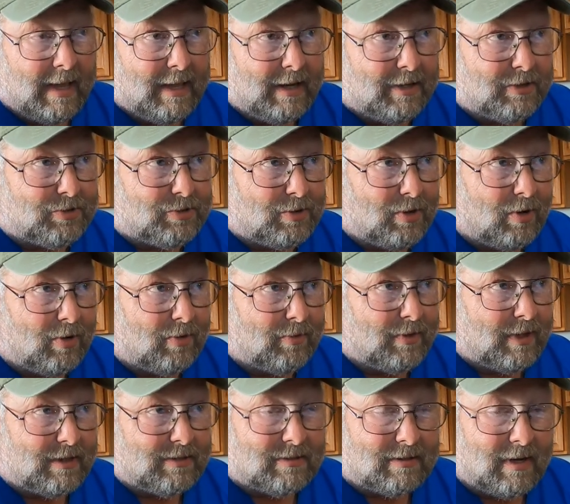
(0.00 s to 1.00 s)
and install
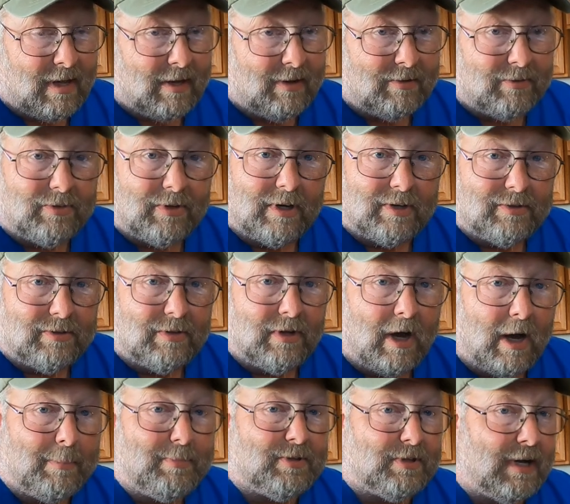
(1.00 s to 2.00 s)
that slider section
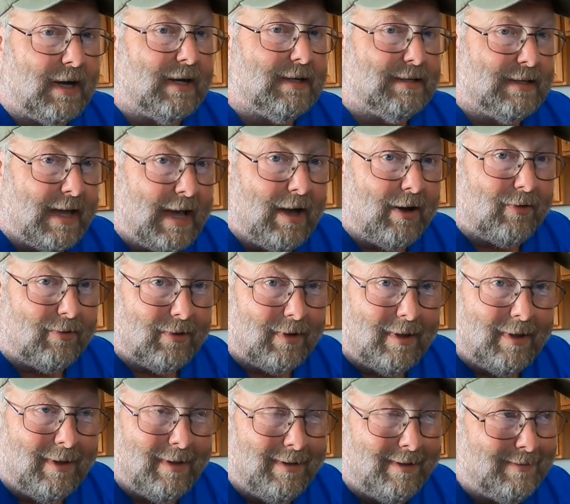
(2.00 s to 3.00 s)
upside down.
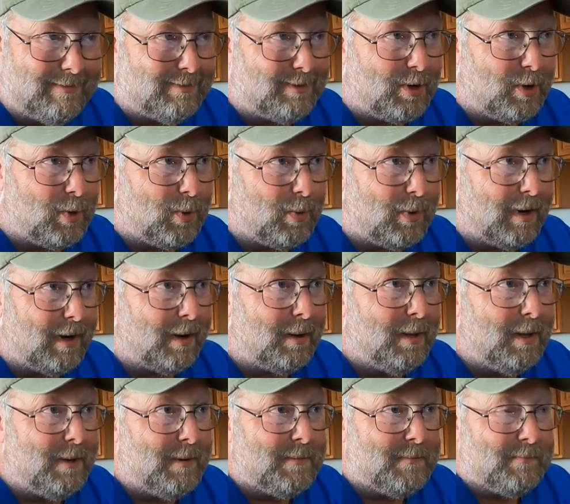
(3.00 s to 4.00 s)
So uh,
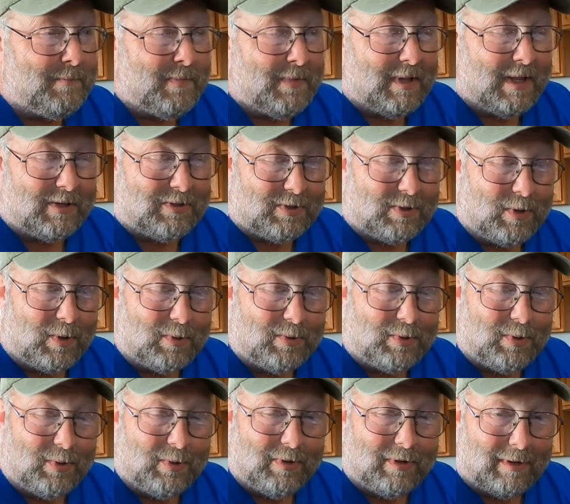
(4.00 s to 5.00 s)
let's go
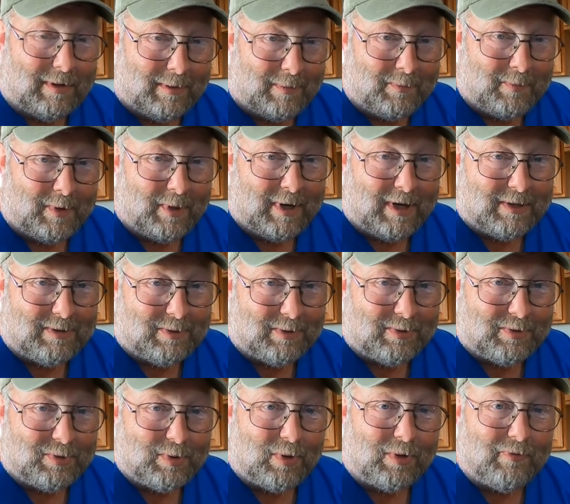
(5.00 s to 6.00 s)
to the the next
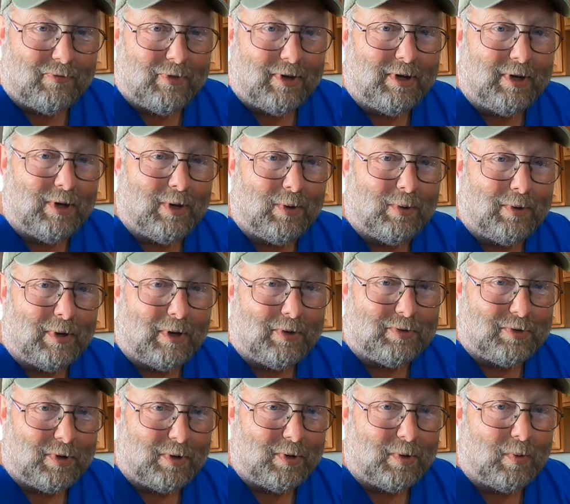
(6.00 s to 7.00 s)
little short video, and I'll
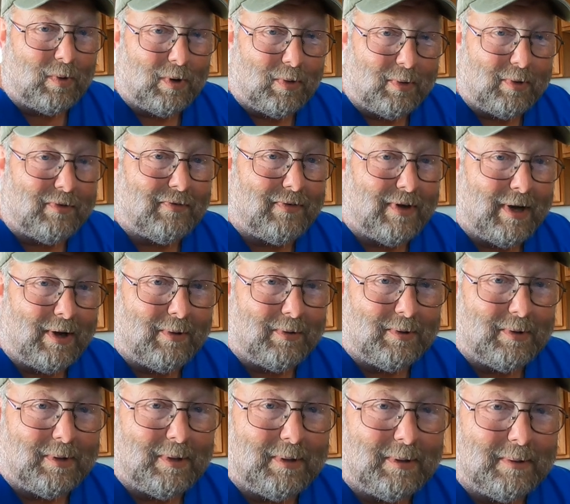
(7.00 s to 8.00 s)
show you what we found.